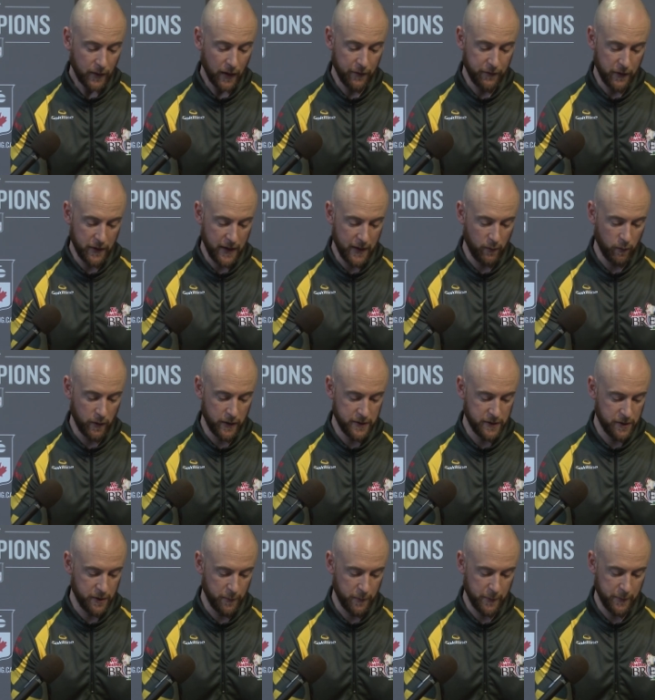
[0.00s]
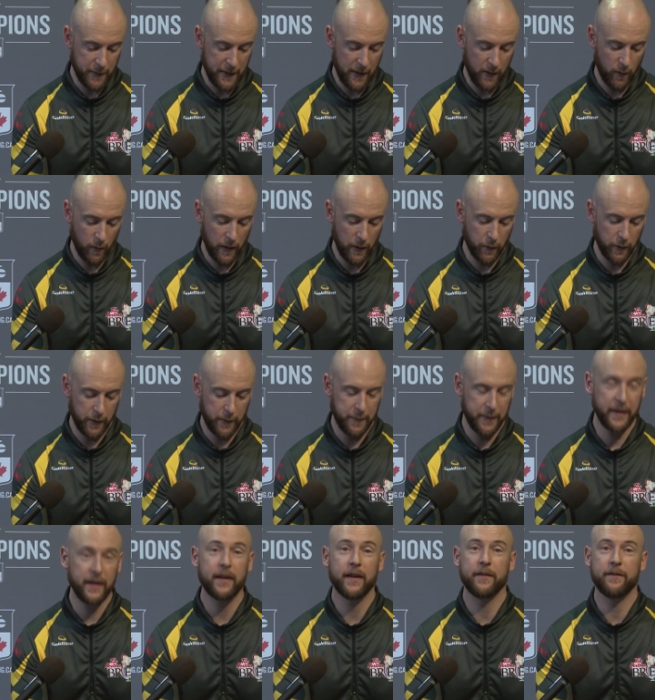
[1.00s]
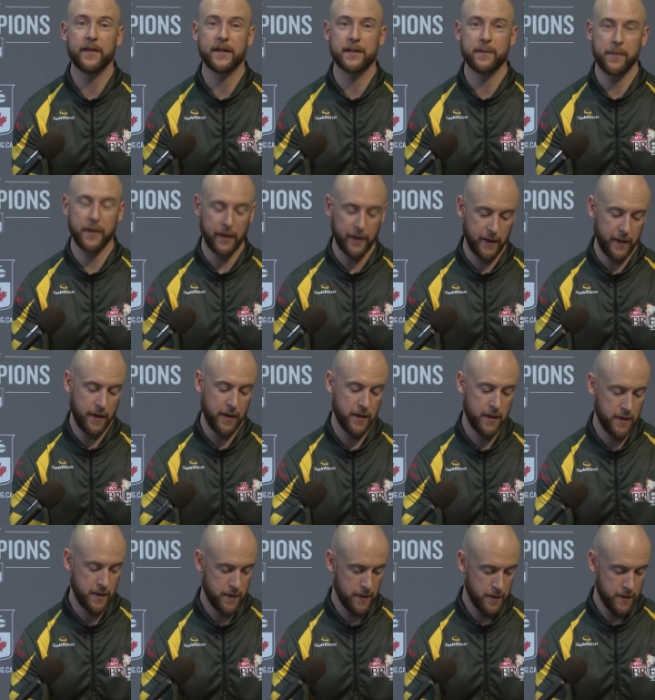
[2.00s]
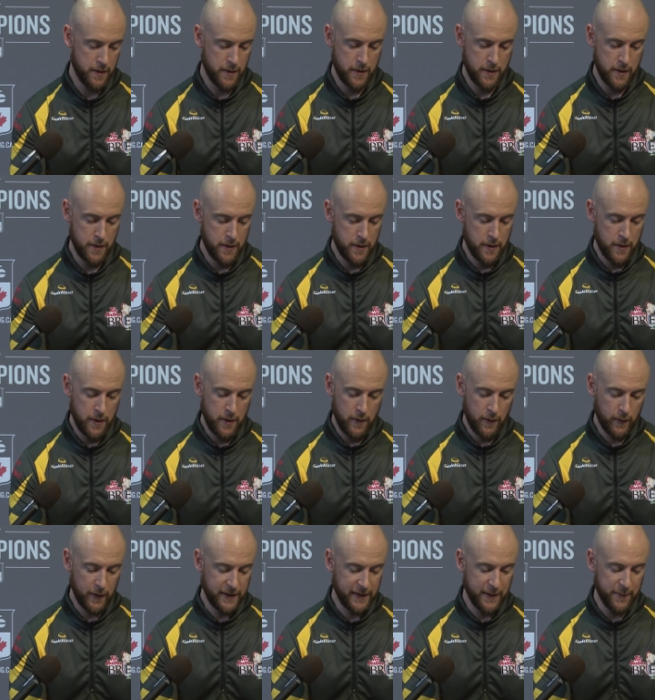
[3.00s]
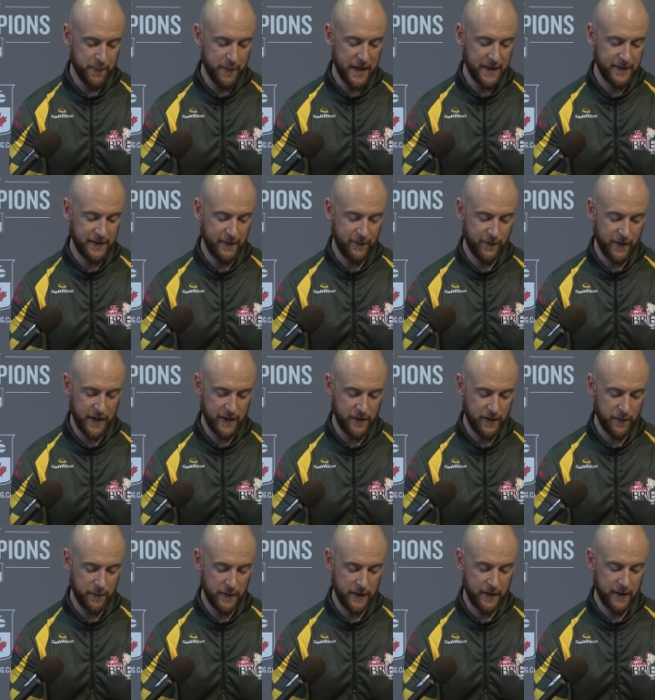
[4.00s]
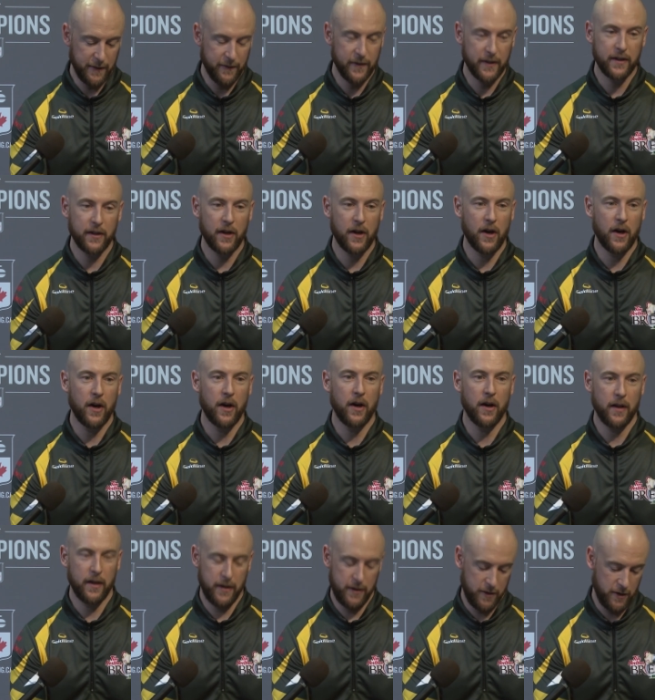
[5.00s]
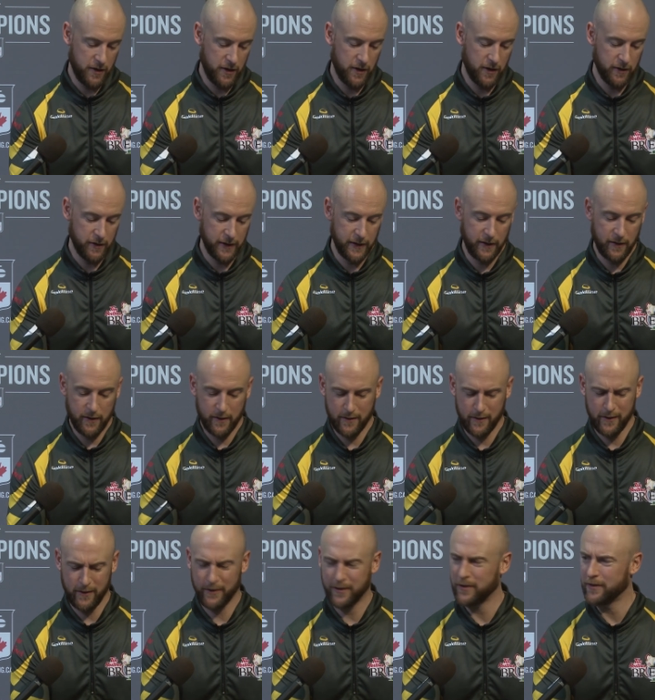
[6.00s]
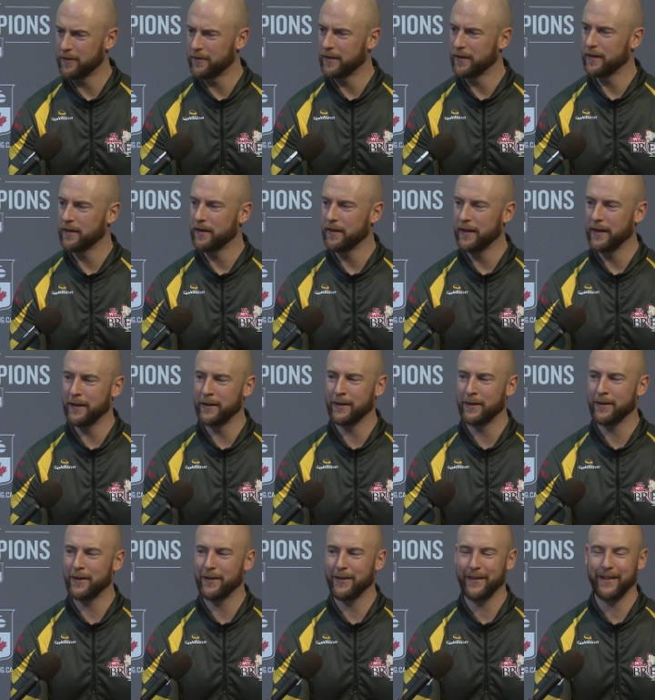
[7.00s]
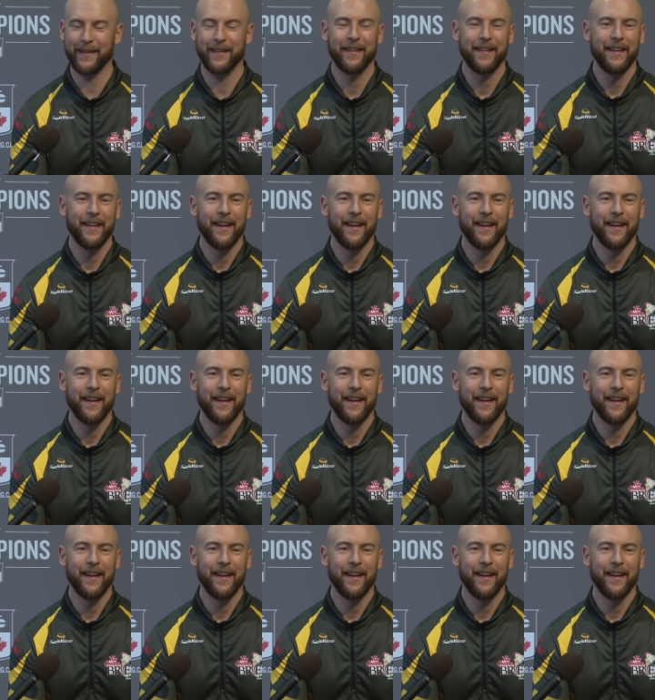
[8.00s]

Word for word: If you had one superpower, what would it be? Invisibility. What's the best advice you've been given in curling? In curling?